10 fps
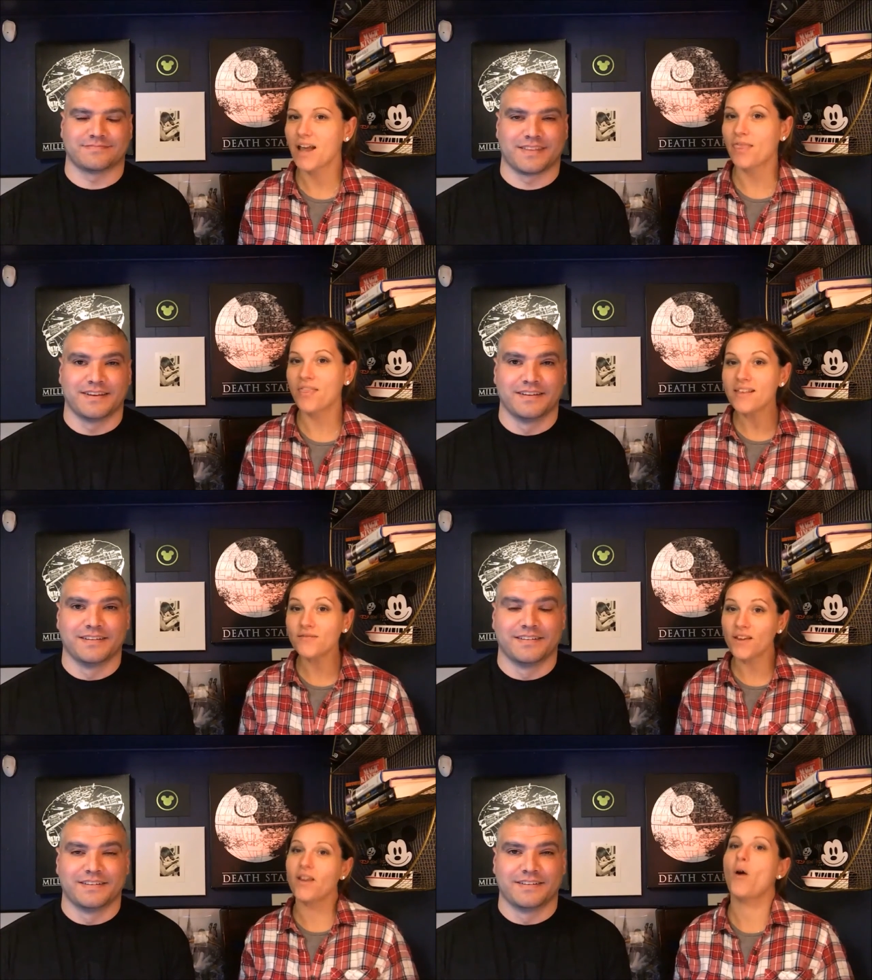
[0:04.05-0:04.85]
Speaker 1: And on this
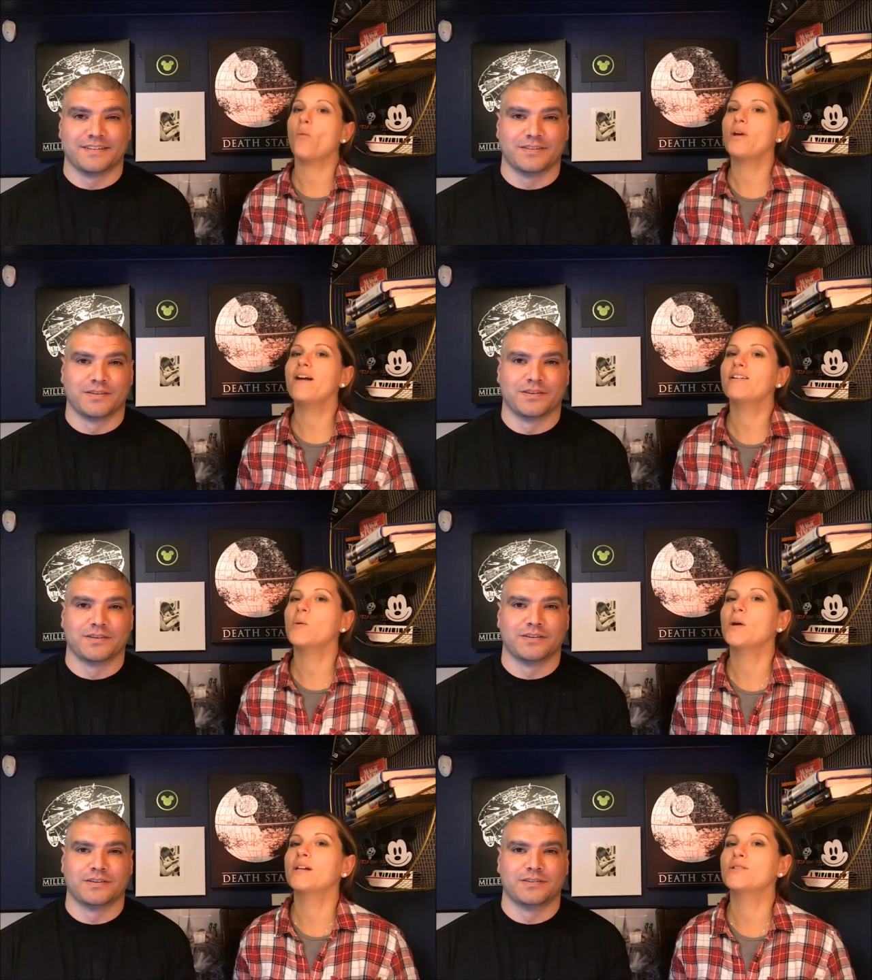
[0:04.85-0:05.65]
video, we are
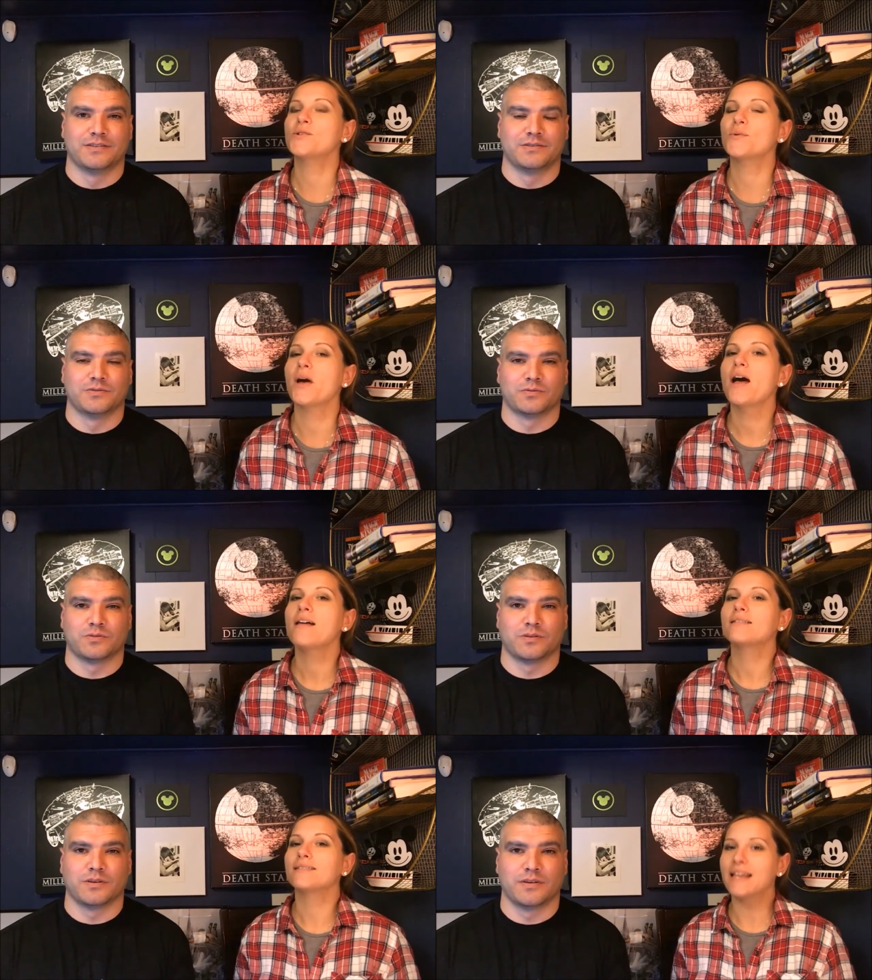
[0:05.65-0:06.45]
going to
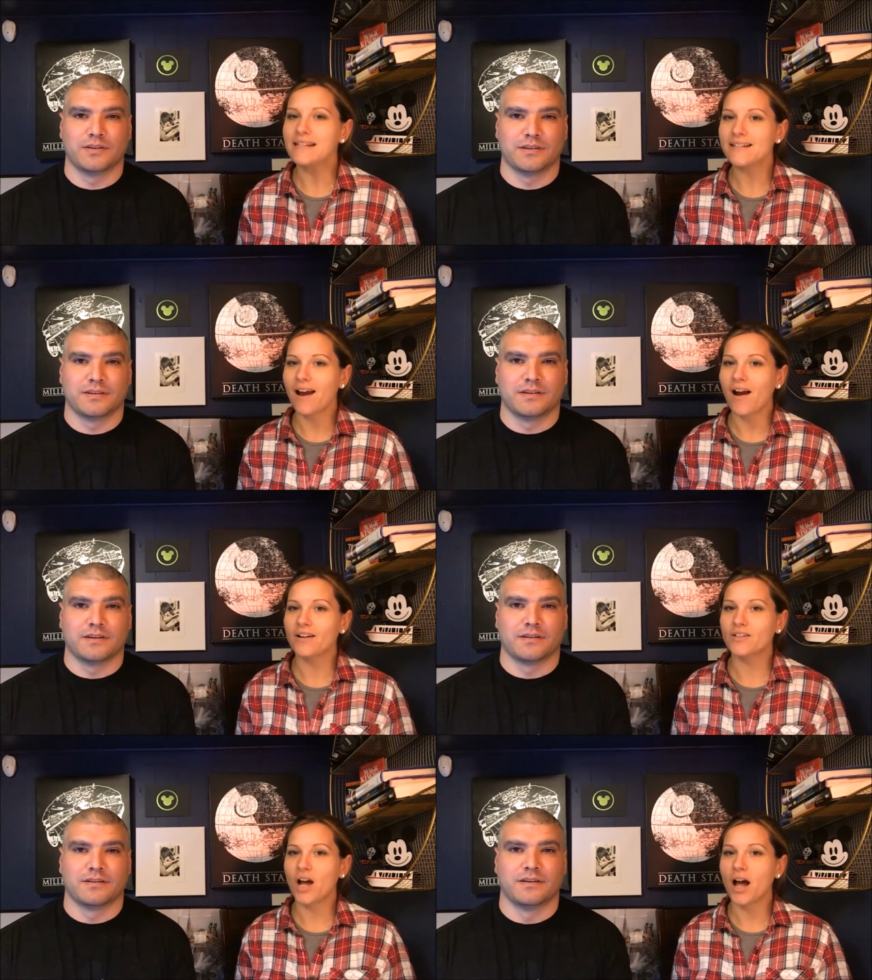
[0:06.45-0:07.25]
list
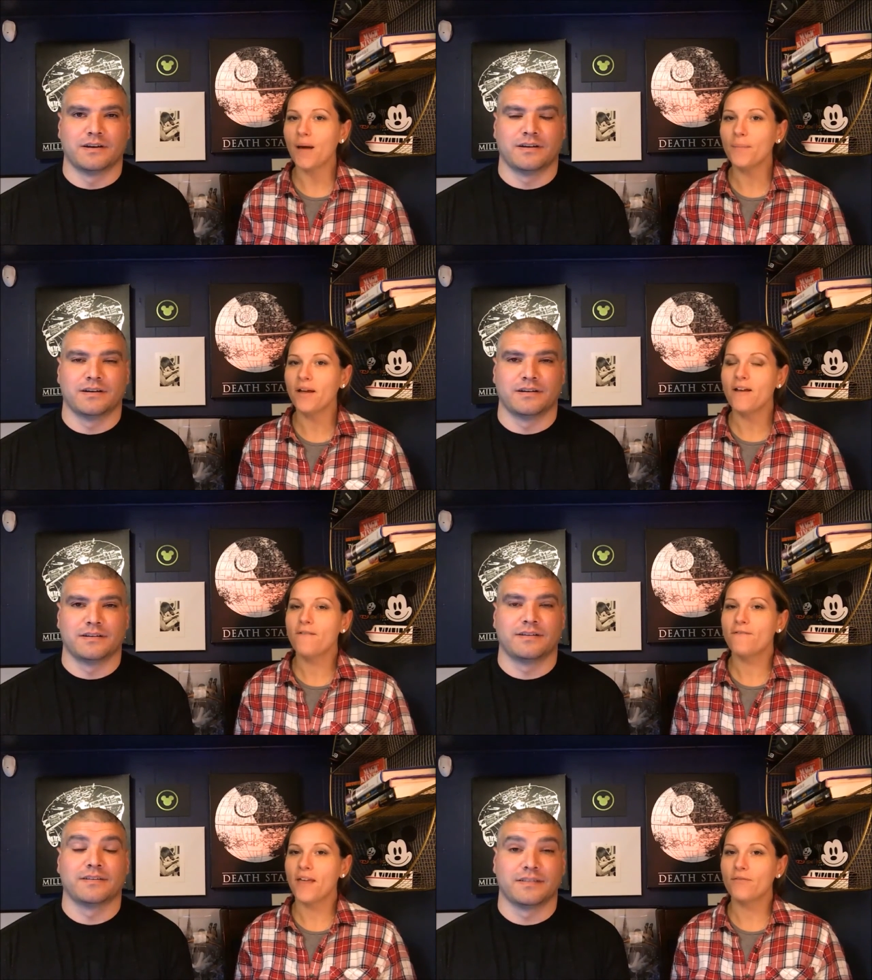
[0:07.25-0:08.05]
our top
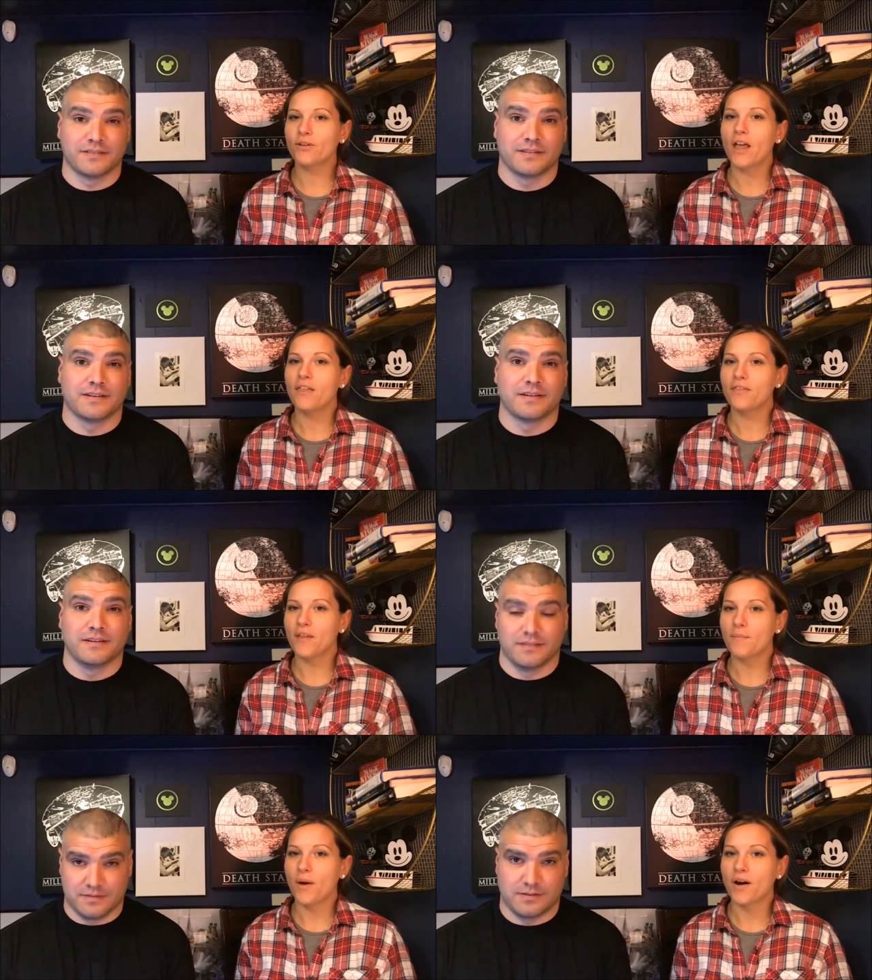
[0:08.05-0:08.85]
favorite
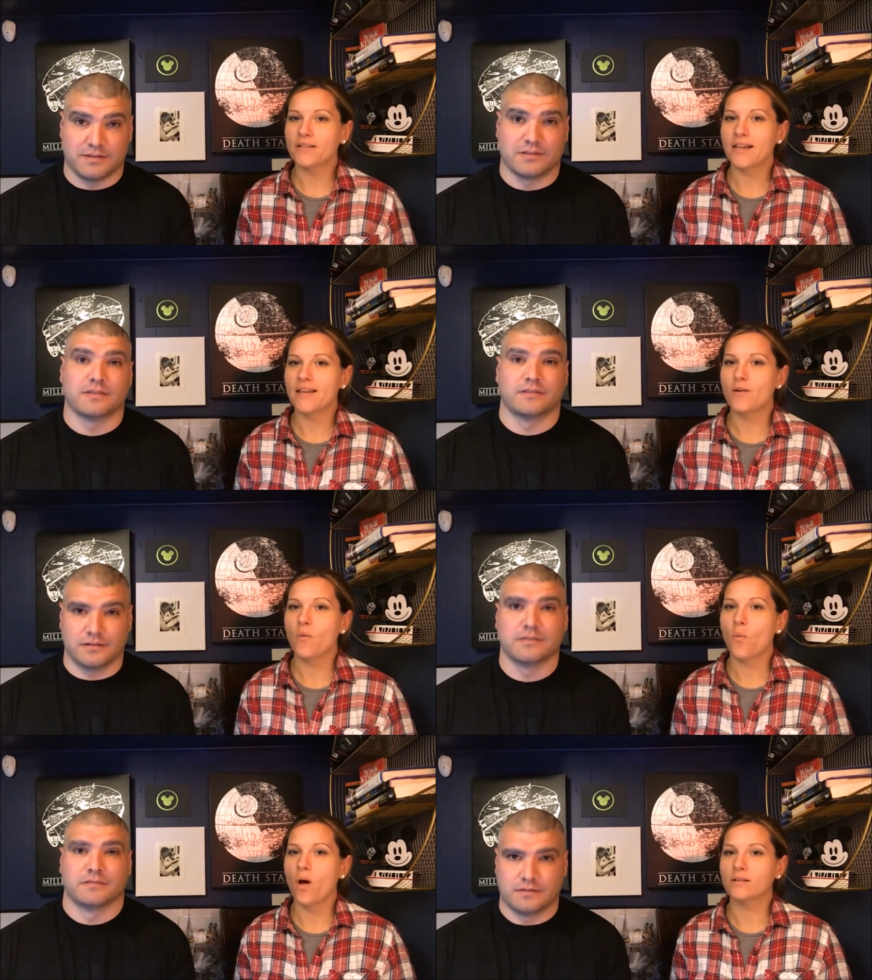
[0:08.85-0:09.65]
theme parks in
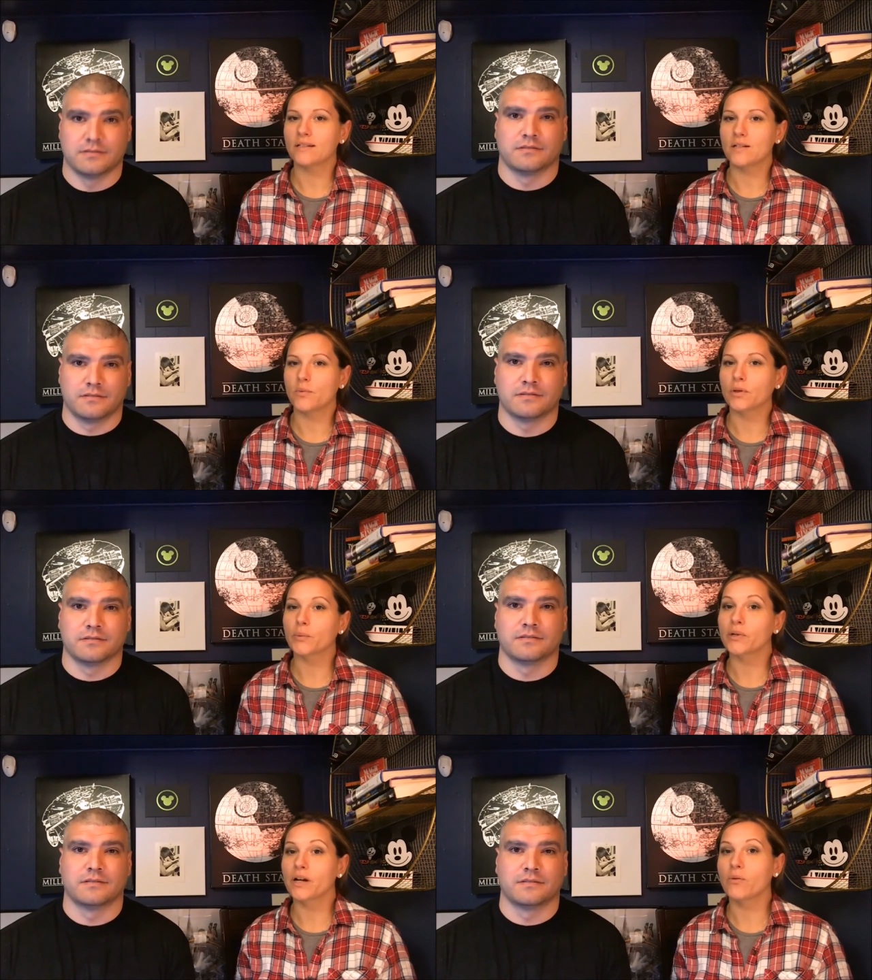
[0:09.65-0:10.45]
Walt Disney
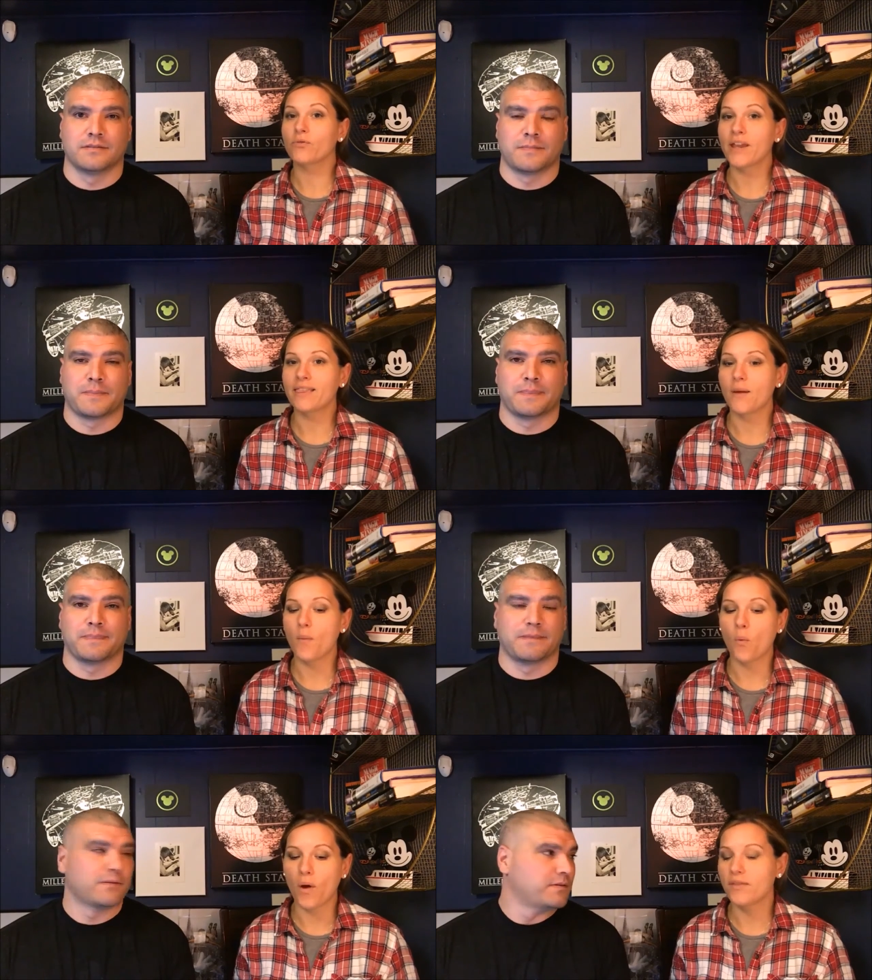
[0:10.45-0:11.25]
World. We're going to rate
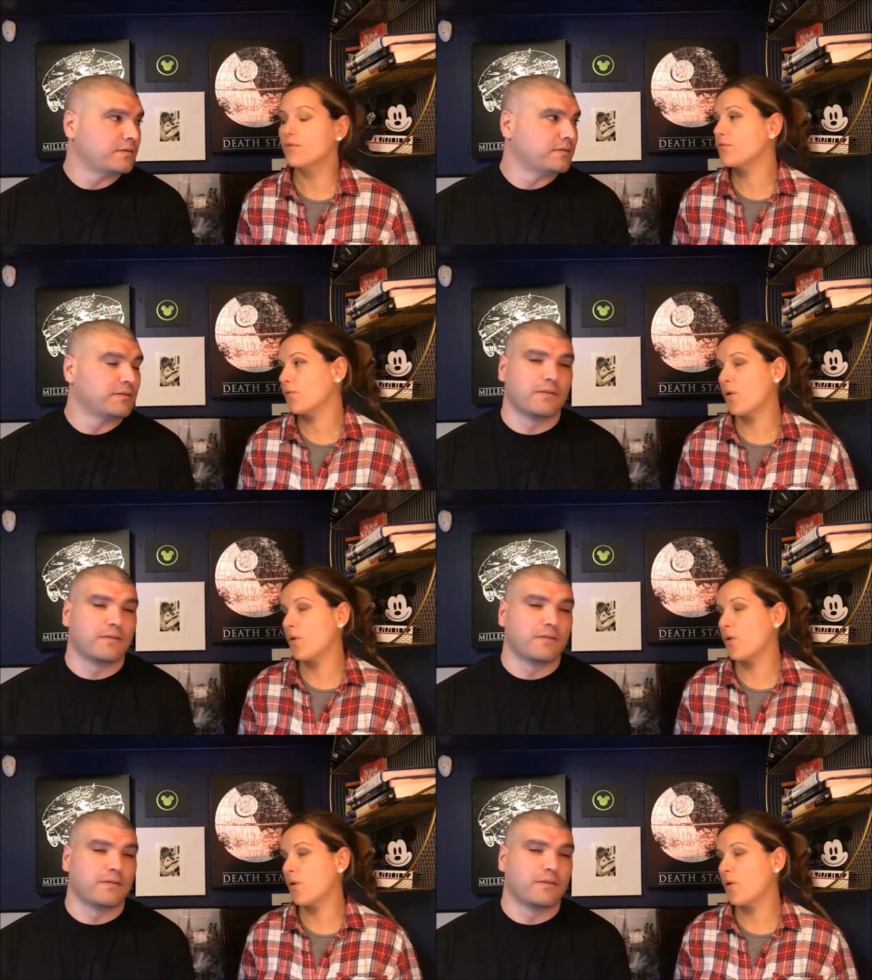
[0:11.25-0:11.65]
them one through